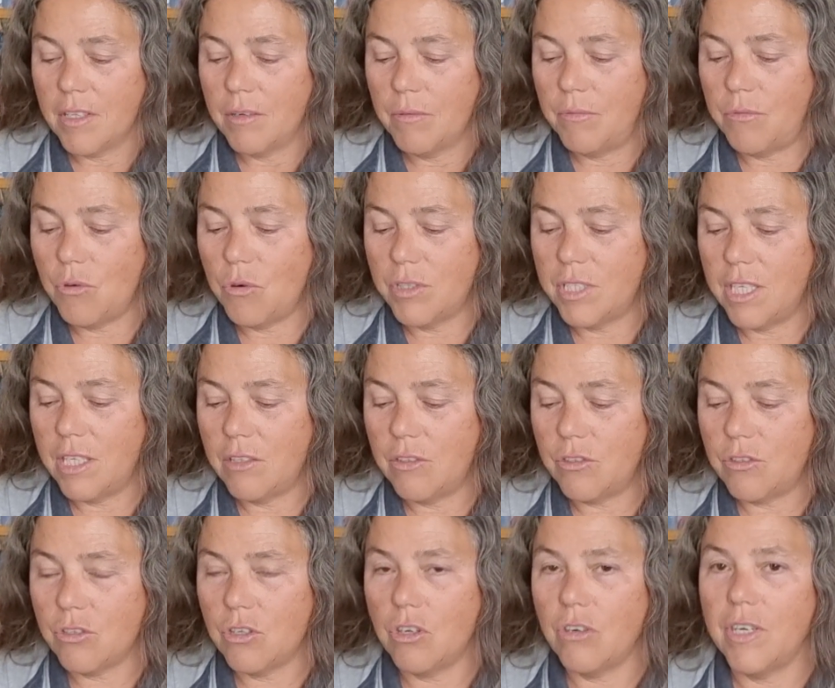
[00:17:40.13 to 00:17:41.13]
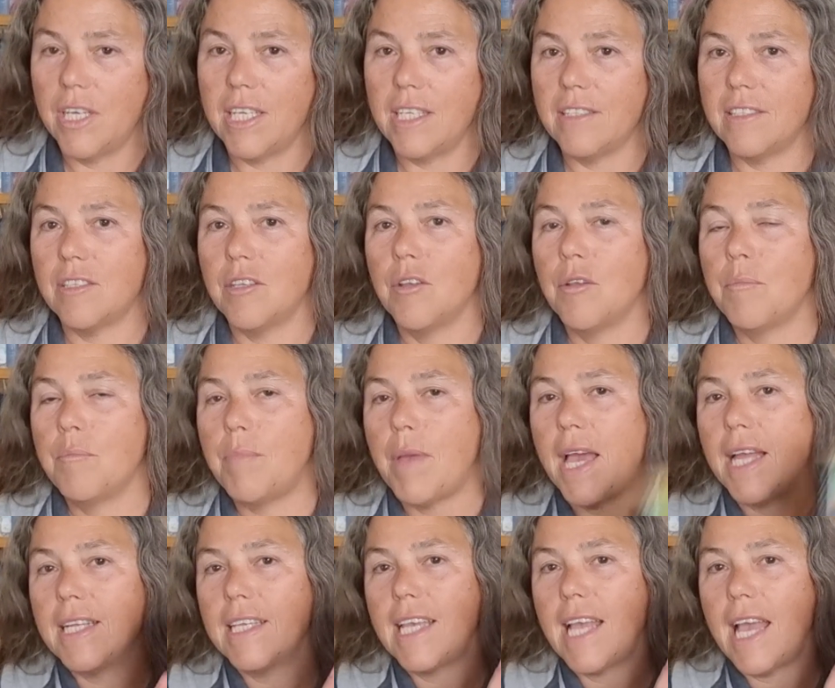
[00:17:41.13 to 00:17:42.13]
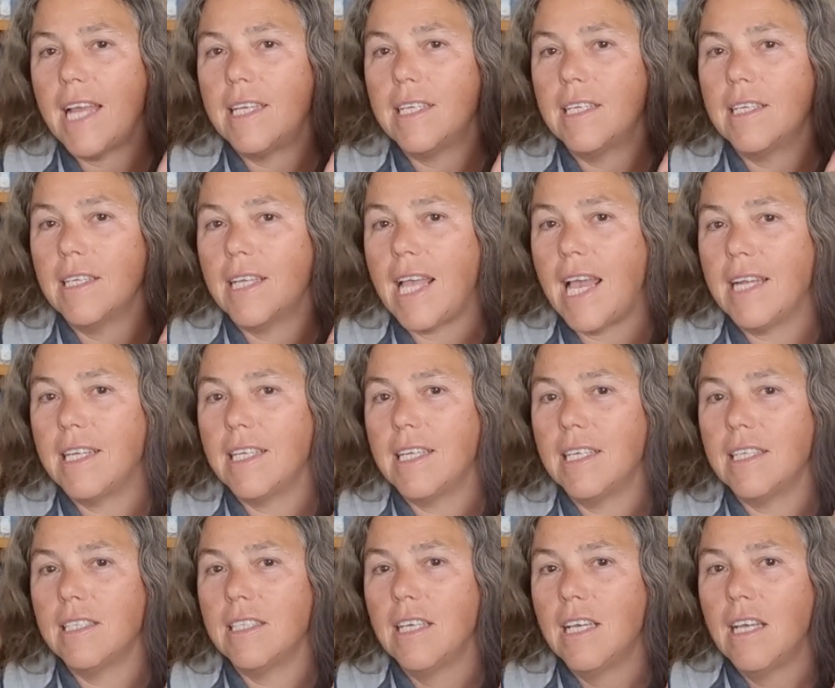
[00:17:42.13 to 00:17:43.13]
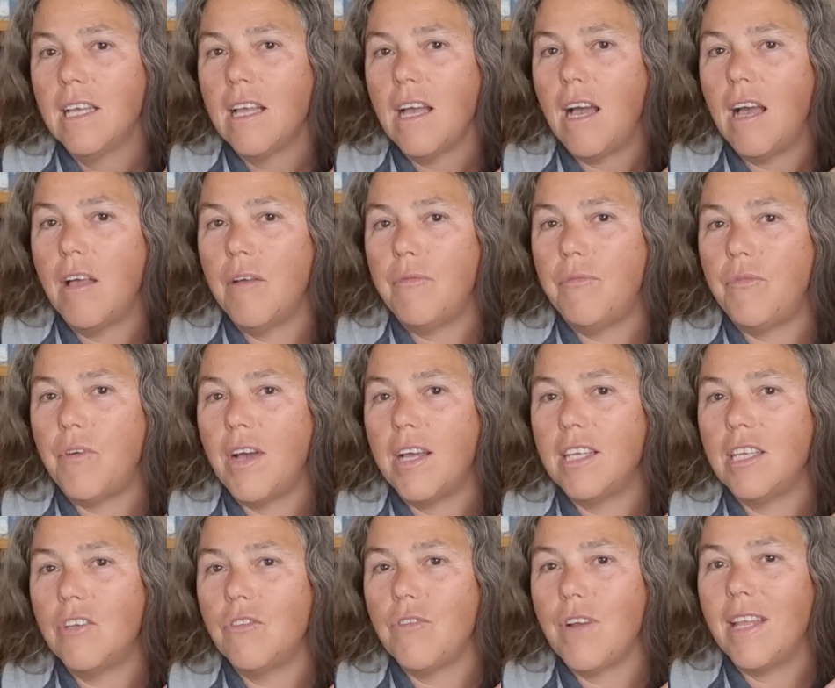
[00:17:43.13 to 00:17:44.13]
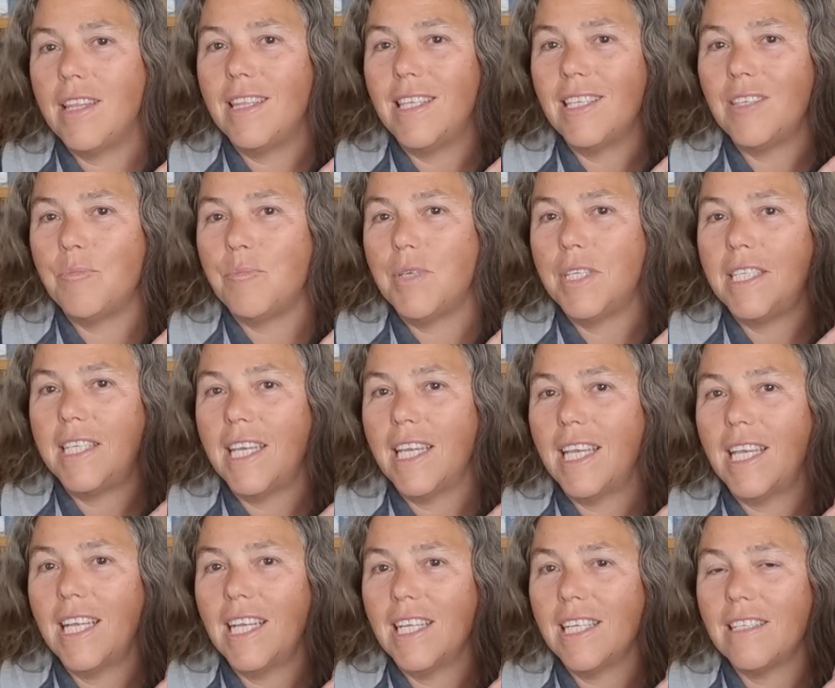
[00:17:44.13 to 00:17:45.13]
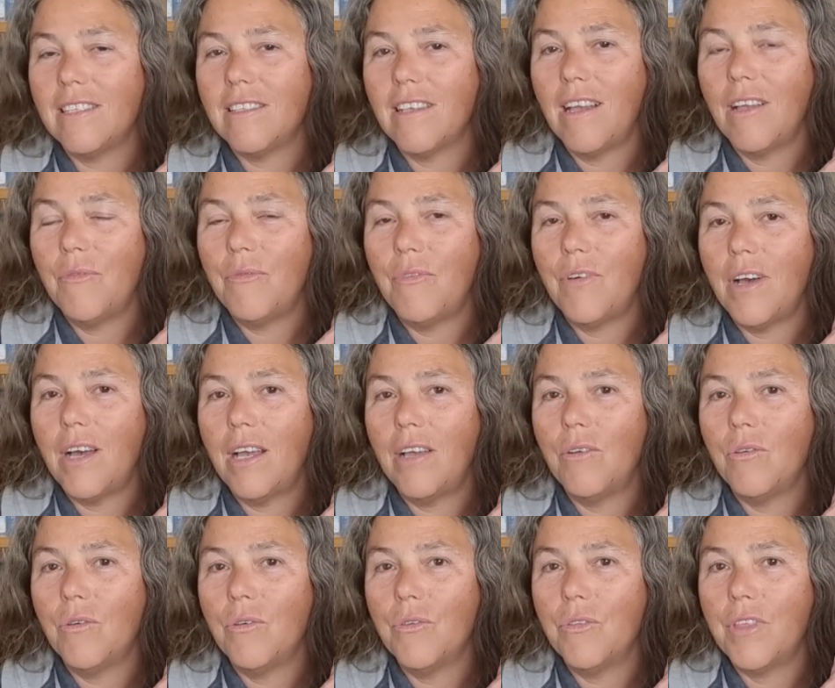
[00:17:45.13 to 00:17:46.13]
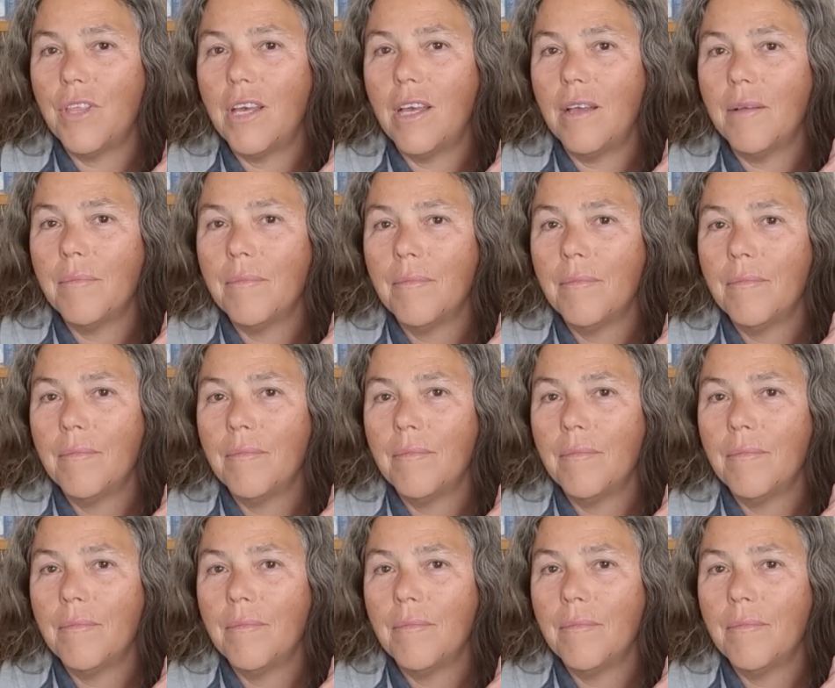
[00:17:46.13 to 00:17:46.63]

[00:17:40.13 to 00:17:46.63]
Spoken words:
14 stories. Pat Cadigan. I have finally read this particular sci-fi author.